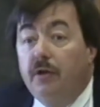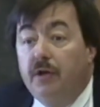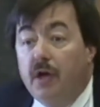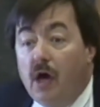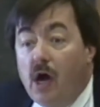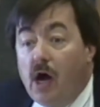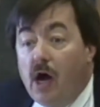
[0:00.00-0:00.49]

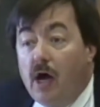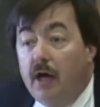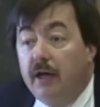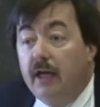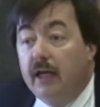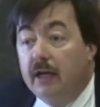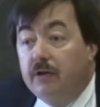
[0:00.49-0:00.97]

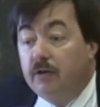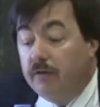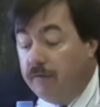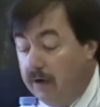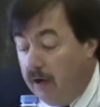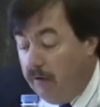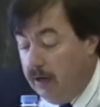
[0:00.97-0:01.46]

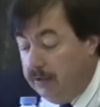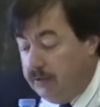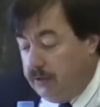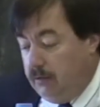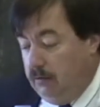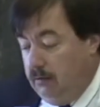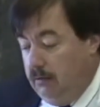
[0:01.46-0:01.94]

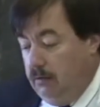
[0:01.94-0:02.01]
non-interference.